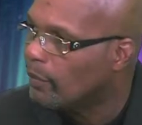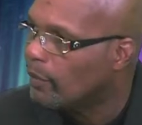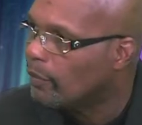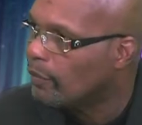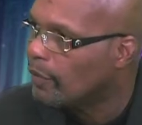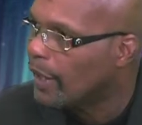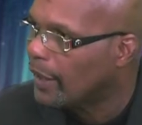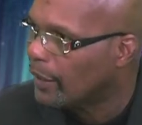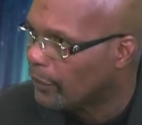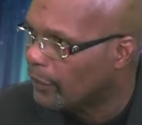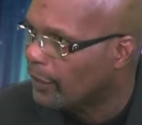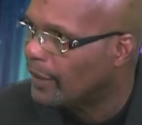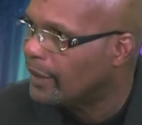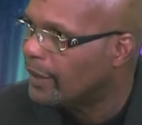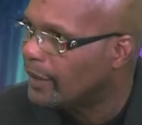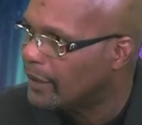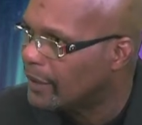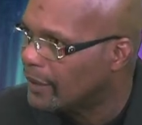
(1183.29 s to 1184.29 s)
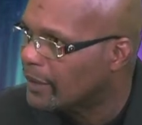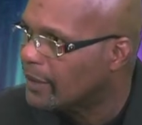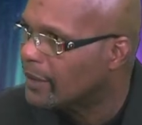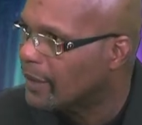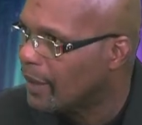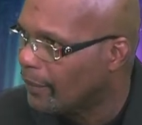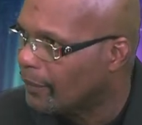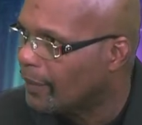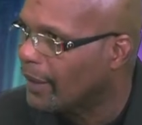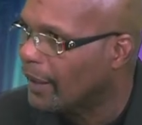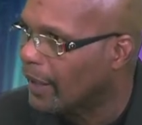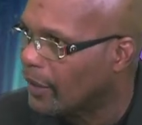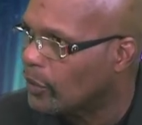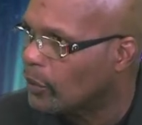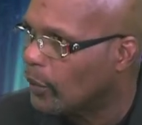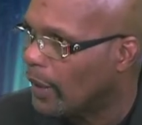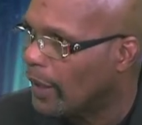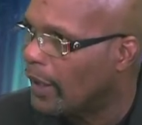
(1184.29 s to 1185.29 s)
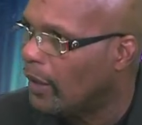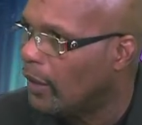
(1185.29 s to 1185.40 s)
veterans something as well.